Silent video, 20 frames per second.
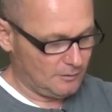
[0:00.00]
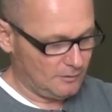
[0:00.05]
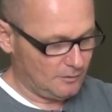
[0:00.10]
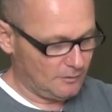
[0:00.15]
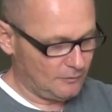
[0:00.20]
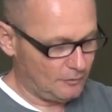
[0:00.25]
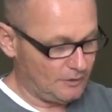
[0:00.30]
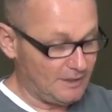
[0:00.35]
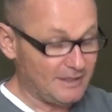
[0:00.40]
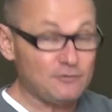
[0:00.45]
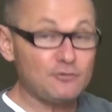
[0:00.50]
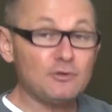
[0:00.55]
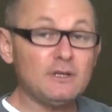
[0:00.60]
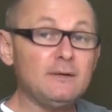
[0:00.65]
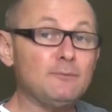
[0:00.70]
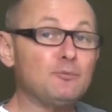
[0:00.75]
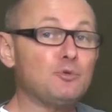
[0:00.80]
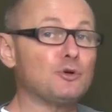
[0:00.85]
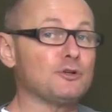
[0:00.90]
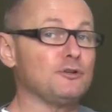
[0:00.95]
So that's really
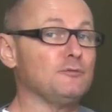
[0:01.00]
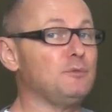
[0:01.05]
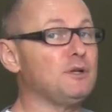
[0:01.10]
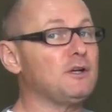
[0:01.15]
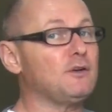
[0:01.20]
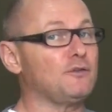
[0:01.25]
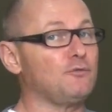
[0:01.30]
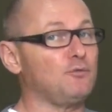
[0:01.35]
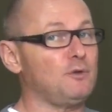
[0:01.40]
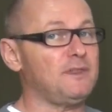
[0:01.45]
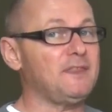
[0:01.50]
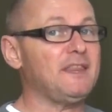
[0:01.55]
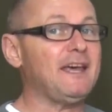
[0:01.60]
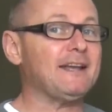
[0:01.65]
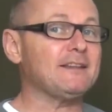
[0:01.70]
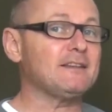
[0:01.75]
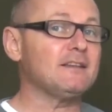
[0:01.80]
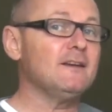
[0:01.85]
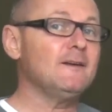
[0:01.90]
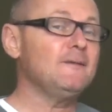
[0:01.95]
important, because with
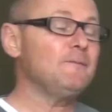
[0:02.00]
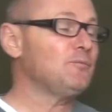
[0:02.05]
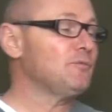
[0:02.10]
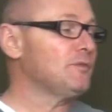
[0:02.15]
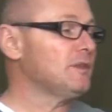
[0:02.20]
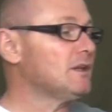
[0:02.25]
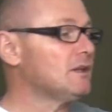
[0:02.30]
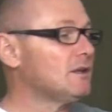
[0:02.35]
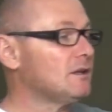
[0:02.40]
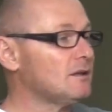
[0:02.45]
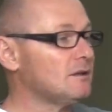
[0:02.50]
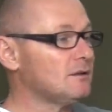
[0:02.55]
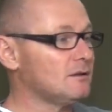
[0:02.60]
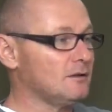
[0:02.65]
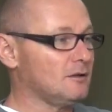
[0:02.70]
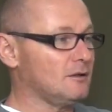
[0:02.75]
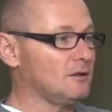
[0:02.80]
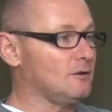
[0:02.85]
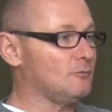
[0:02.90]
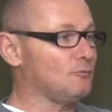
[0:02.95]
that,
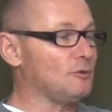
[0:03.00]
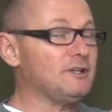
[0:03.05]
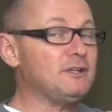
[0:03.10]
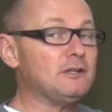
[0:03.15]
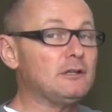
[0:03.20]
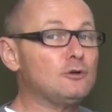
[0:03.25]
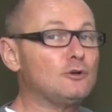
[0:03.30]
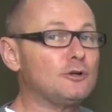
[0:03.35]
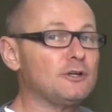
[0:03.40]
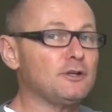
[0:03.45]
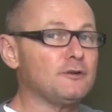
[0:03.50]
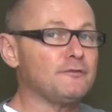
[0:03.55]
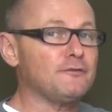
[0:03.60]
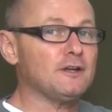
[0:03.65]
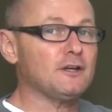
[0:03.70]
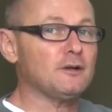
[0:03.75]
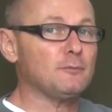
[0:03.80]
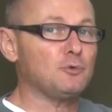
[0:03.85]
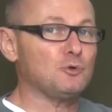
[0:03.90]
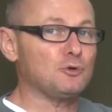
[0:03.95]
when you learn your
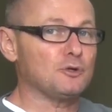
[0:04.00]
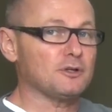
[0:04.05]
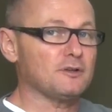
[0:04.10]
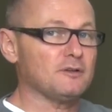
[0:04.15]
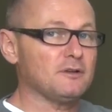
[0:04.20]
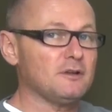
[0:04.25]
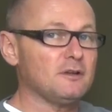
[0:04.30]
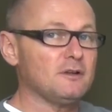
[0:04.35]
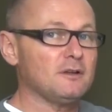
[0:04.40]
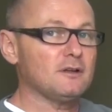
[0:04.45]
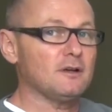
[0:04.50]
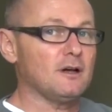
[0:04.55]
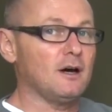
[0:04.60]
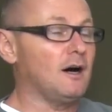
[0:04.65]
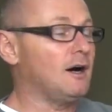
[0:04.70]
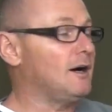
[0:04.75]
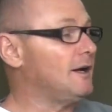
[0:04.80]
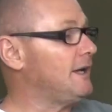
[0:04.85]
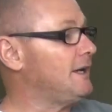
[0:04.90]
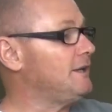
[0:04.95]
fingerboard
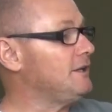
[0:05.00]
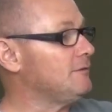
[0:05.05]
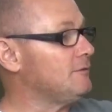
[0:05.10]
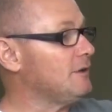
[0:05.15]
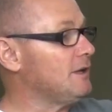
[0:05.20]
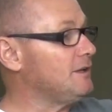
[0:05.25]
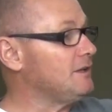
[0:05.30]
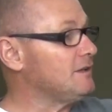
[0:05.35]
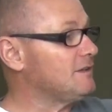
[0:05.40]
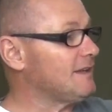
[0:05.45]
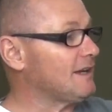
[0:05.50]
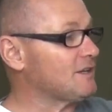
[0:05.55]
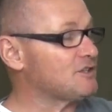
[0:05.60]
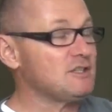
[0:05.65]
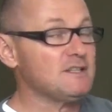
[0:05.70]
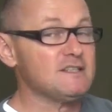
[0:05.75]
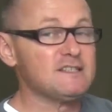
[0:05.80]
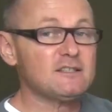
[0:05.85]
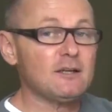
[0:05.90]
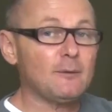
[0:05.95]
and it
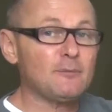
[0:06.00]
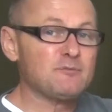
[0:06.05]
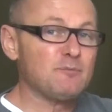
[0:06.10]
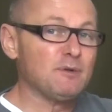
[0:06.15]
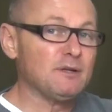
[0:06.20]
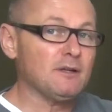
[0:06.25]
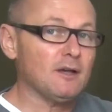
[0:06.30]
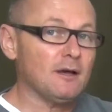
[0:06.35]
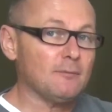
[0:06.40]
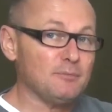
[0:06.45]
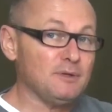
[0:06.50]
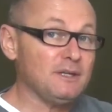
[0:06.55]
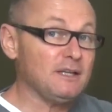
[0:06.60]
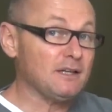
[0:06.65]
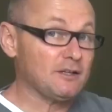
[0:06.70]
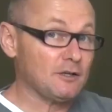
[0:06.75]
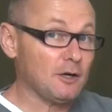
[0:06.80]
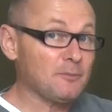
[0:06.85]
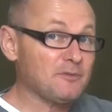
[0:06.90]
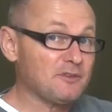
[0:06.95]
actually stops being
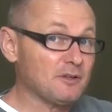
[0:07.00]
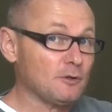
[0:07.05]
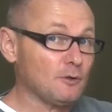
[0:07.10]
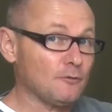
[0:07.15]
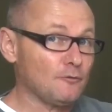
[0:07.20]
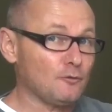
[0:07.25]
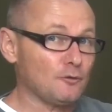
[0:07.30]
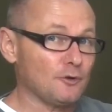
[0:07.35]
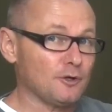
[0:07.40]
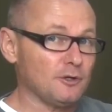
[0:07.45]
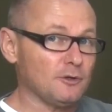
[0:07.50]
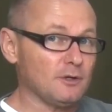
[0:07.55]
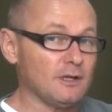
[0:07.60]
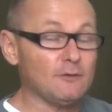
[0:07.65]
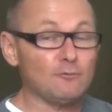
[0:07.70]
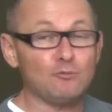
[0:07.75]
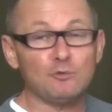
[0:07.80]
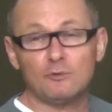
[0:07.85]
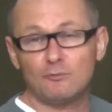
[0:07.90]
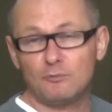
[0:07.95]
an obstacle for you,
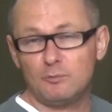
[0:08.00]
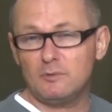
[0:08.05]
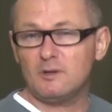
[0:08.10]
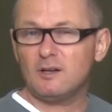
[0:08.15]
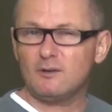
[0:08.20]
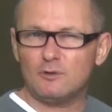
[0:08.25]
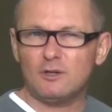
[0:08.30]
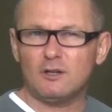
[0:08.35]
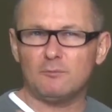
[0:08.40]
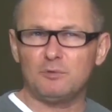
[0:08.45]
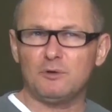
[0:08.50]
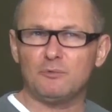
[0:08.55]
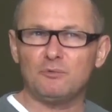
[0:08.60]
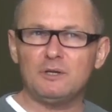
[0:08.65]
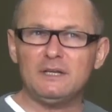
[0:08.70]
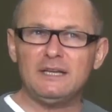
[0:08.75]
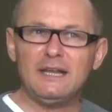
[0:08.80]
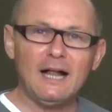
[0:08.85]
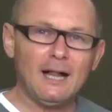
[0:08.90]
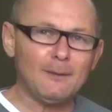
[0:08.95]
it'll be
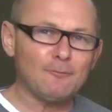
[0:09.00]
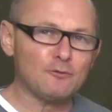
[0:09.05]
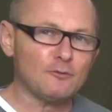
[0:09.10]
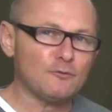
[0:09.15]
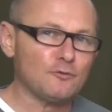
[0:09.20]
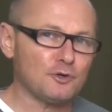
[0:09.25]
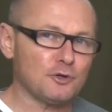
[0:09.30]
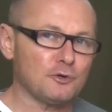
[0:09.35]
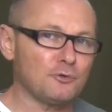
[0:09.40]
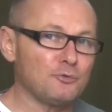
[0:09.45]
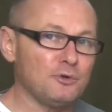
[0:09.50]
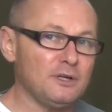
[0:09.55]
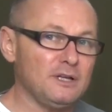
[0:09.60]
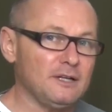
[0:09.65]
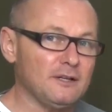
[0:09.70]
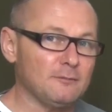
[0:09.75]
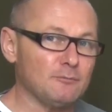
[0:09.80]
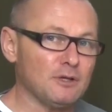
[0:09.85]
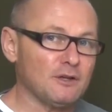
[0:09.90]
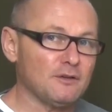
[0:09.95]
really helpful for your
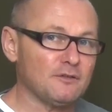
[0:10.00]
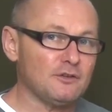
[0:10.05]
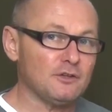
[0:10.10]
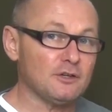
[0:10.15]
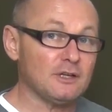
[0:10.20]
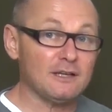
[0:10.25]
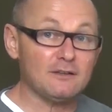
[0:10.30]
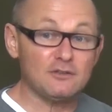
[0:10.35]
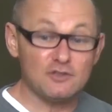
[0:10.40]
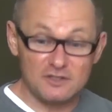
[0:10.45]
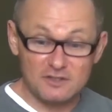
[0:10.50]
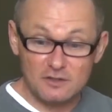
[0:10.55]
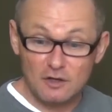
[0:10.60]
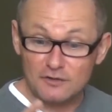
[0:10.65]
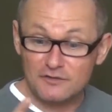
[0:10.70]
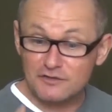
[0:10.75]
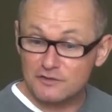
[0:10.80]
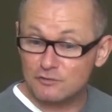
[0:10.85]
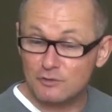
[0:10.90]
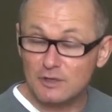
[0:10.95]
reading, because you can just
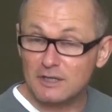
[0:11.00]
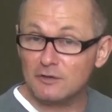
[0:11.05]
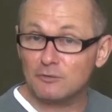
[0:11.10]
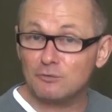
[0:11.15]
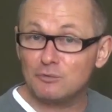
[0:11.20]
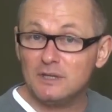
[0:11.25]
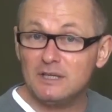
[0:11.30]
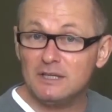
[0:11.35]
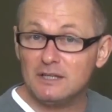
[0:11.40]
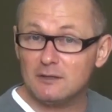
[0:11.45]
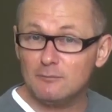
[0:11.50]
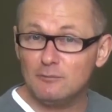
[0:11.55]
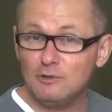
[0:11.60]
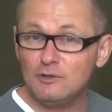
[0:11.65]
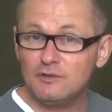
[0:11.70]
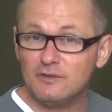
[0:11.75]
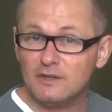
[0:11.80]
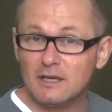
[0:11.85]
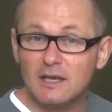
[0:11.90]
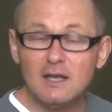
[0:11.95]
concentrate on reading the
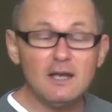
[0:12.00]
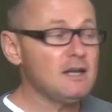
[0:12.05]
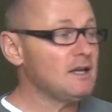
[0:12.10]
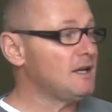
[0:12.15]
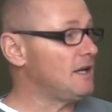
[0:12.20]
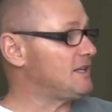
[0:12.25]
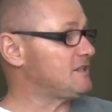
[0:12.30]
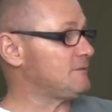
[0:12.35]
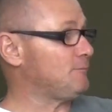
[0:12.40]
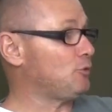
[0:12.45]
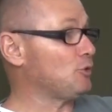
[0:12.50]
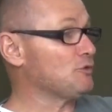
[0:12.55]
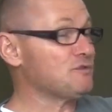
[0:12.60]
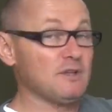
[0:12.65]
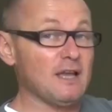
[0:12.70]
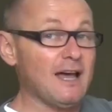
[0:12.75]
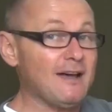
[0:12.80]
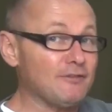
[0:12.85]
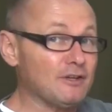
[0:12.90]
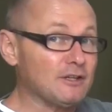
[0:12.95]
music, as opposed to
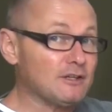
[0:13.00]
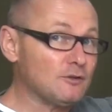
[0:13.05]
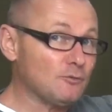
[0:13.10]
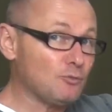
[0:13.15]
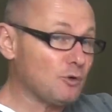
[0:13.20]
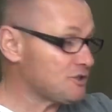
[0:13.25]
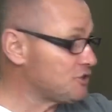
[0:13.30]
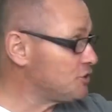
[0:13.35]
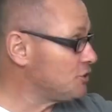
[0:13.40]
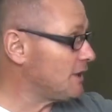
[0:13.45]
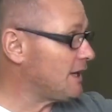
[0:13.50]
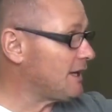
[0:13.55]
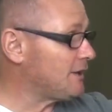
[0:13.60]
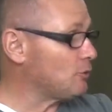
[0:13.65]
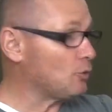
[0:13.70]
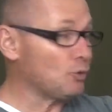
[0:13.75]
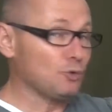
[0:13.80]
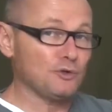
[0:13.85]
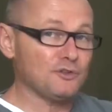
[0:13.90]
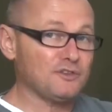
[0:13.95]
having to watch your hand
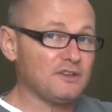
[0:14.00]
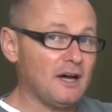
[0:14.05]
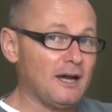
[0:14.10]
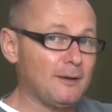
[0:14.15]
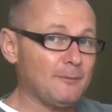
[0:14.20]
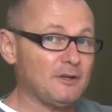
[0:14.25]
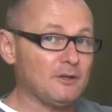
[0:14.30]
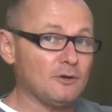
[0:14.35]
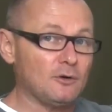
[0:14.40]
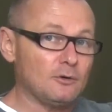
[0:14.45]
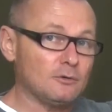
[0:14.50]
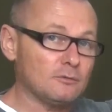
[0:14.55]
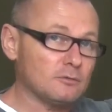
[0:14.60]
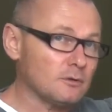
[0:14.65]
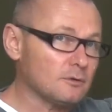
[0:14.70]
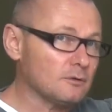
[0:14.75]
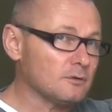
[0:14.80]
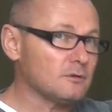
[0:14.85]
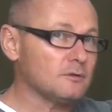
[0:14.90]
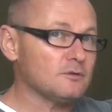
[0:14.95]
all the time and,
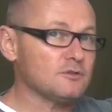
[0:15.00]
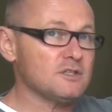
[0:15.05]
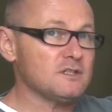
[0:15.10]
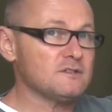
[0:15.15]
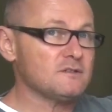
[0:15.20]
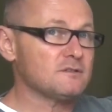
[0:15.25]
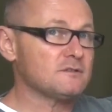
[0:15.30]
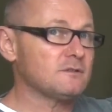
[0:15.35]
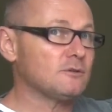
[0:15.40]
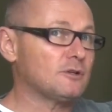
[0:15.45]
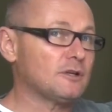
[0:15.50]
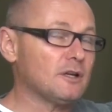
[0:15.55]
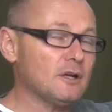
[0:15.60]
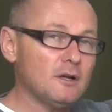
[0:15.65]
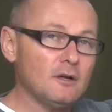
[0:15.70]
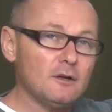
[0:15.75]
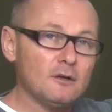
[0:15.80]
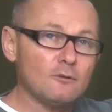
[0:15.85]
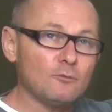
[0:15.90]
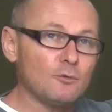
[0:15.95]
oh Jesus Lord,
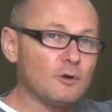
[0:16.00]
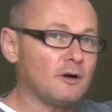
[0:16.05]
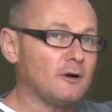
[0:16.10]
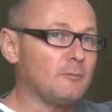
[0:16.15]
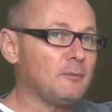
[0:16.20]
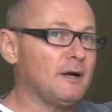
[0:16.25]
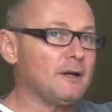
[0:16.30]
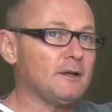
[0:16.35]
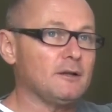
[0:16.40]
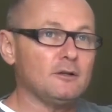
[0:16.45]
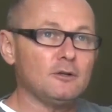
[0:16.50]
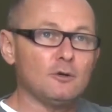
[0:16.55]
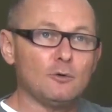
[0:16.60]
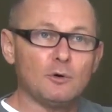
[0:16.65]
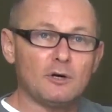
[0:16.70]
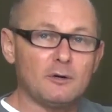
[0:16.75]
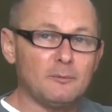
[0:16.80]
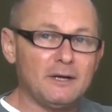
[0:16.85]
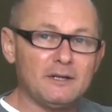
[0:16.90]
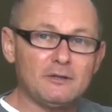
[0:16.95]
where am I, you know,
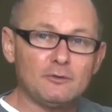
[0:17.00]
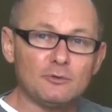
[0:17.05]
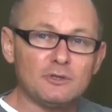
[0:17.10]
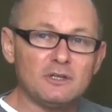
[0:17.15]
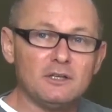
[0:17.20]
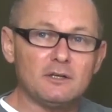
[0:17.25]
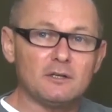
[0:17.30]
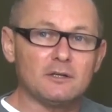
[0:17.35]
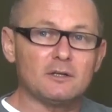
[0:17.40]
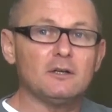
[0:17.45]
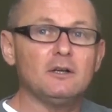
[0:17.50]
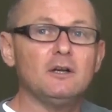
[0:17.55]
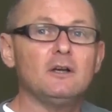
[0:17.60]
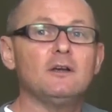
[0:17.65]
what am I doing here?